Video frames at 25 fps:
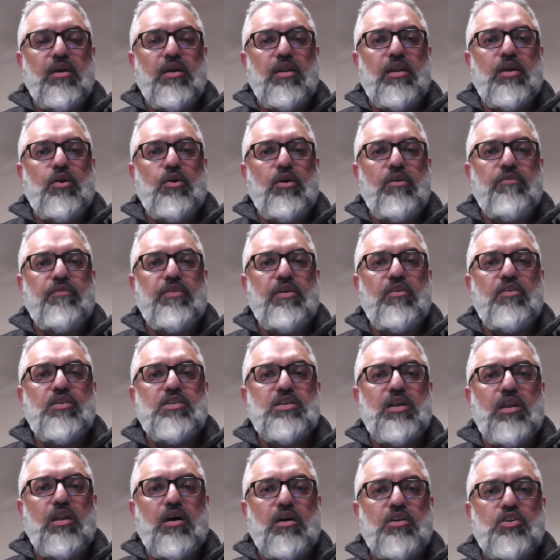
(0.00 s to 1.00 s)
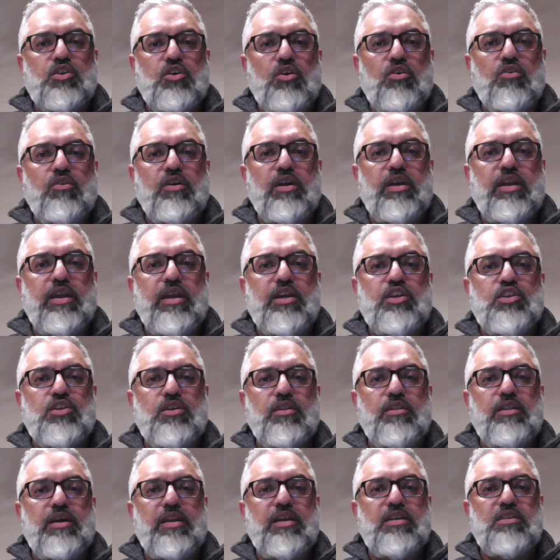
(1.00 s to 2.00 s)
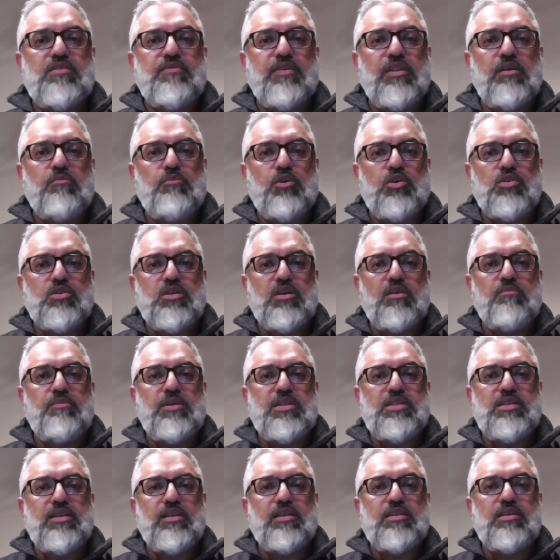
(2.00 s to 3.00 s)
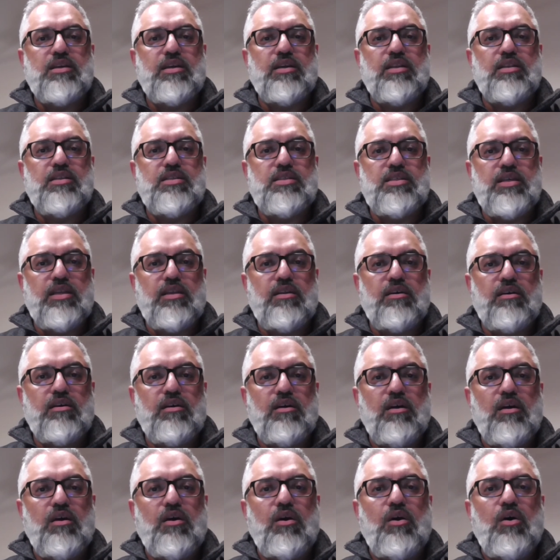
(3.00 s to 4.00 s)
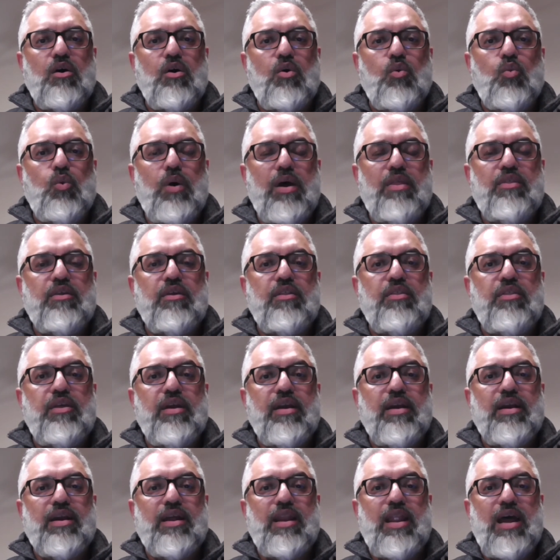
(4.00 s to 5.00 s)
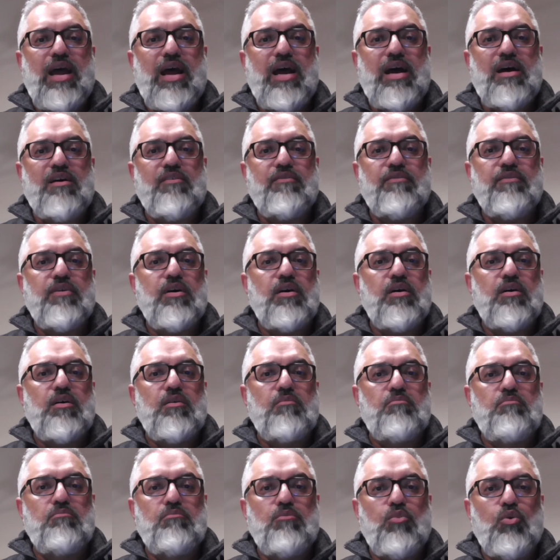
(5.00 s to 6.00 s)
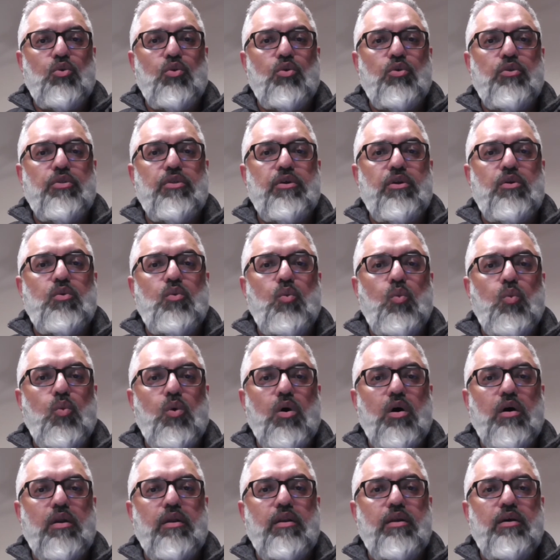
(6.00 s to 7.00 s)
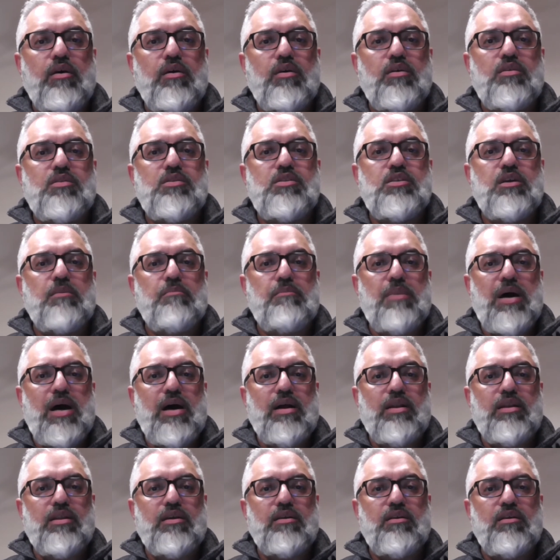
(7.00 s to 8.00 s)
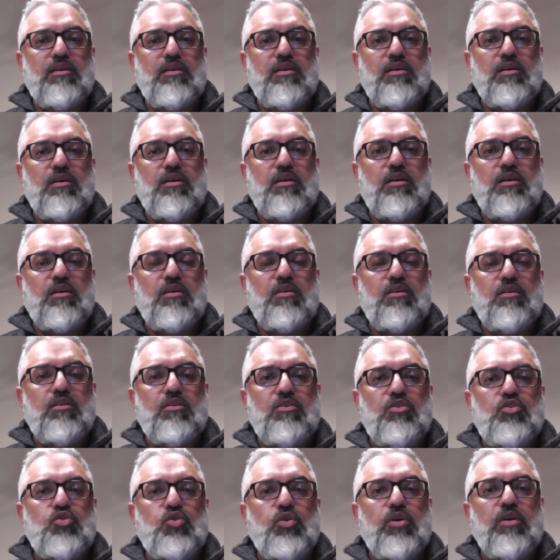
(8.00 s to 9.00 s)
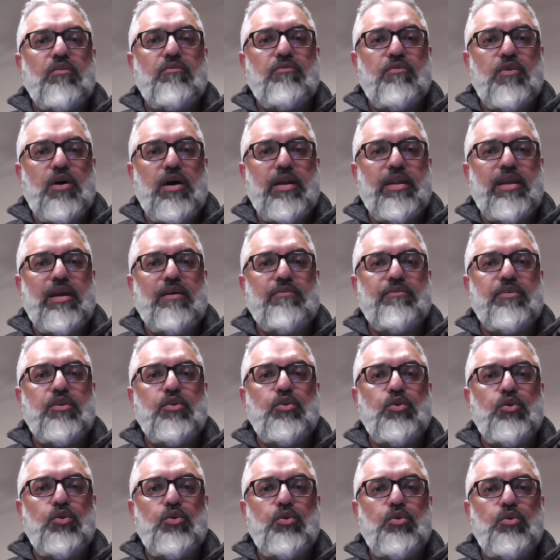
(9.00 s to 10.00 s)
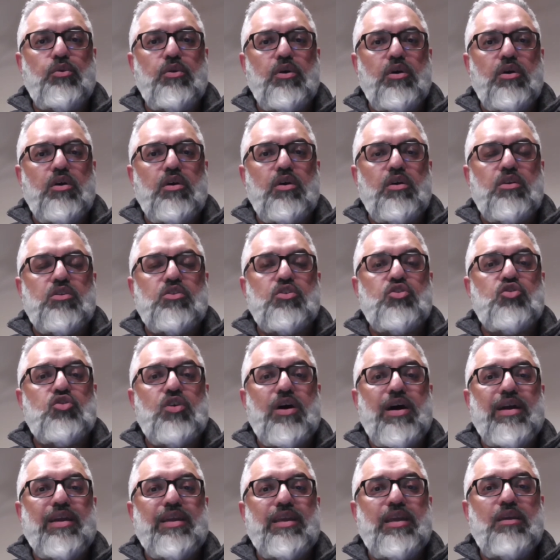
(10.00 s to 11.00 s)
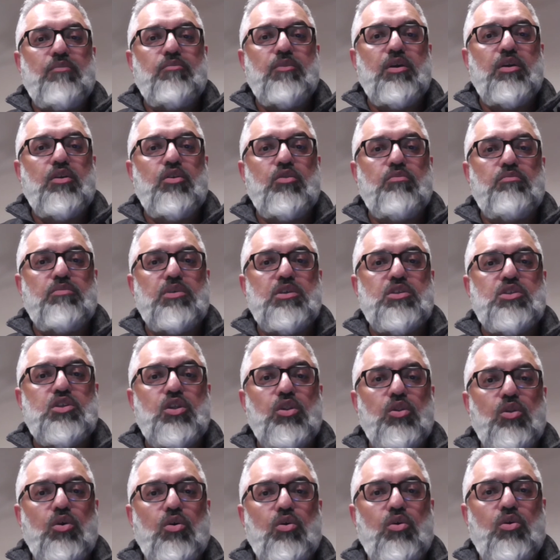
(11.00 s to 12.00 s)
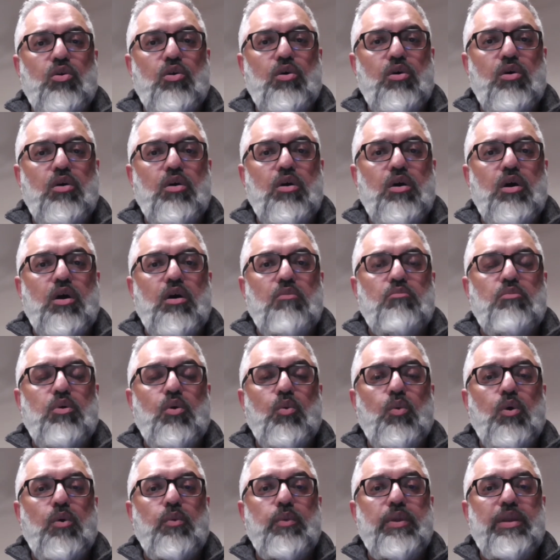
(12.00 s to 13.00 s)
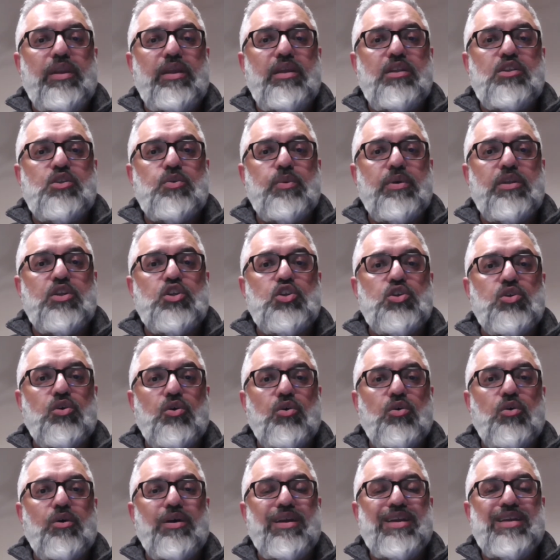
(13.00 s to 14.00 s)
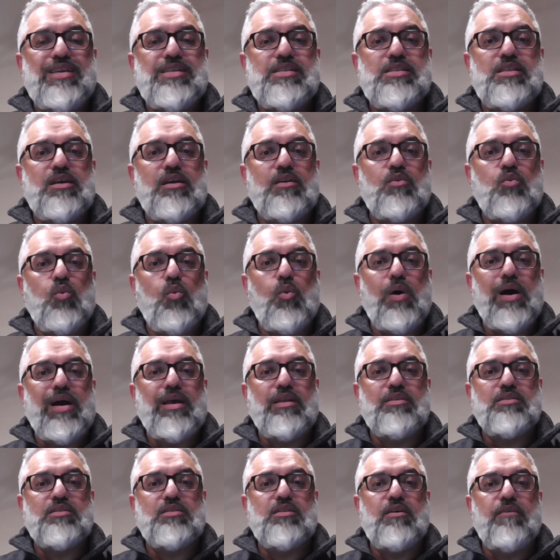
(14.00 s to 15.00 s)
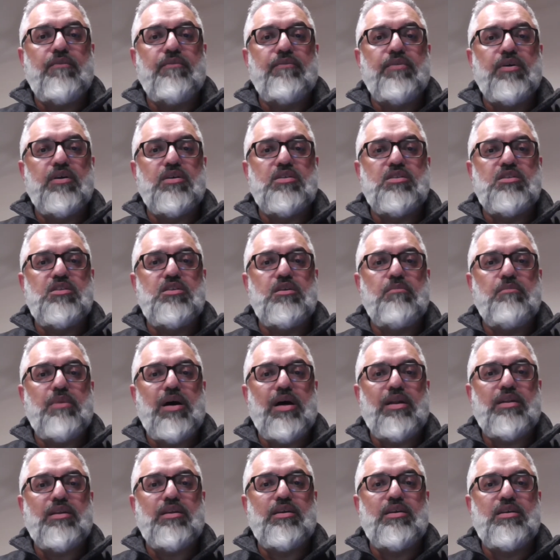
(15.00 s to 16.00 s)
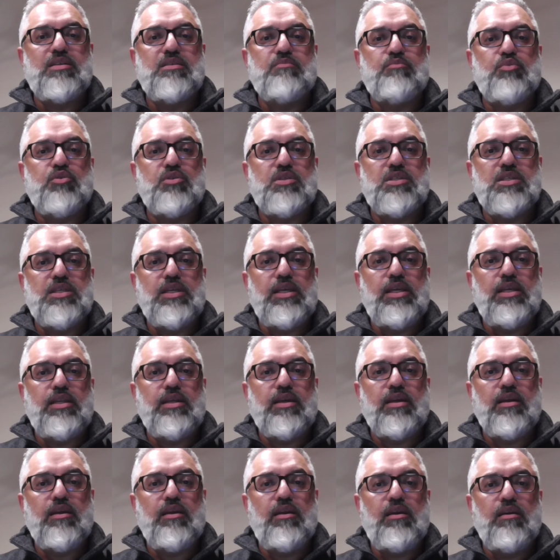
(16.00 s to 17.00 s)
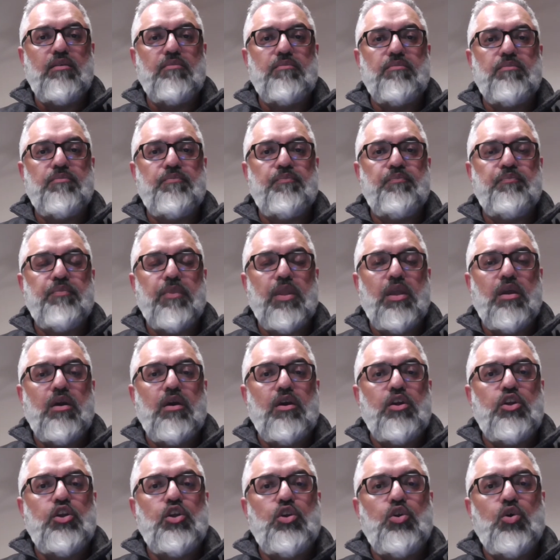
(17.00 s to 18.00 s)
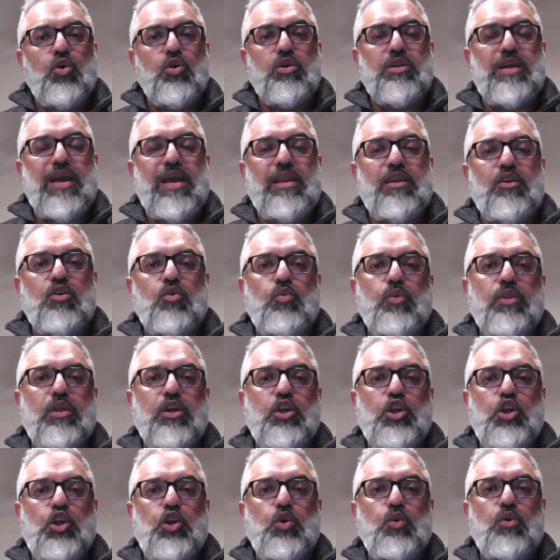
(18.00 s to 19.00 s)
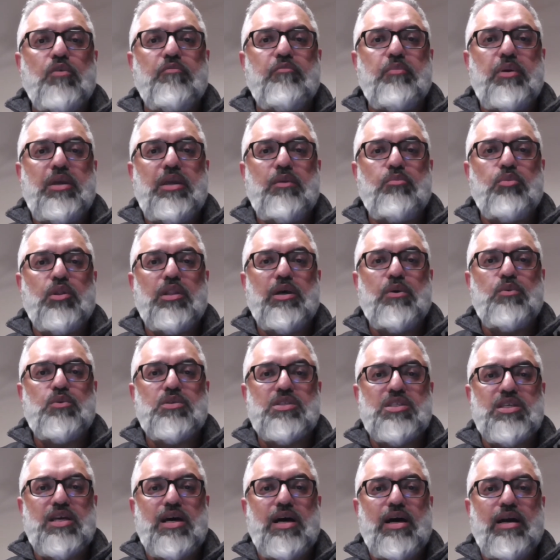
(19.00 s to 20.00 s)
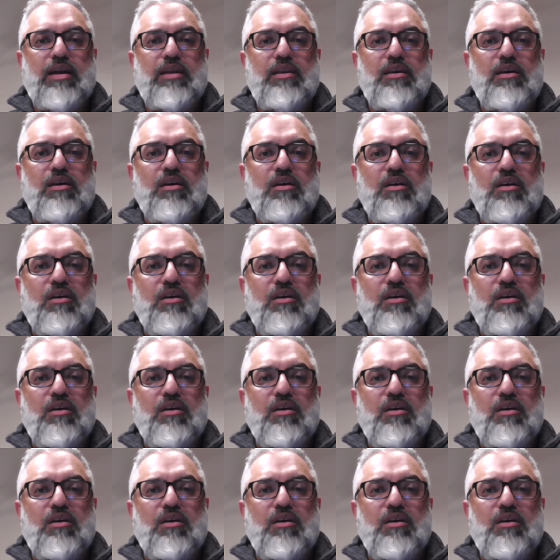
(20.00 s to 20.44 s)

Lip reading: Now, if there is a large congregation, then it's for the mosque committee to consider whether they can have more than one Jamaat during Friday afternoon to try and keep the numbers low. But what we need to ensure is that whilst the first Jamaat is proceeding, you don't end up with a queue of people outside.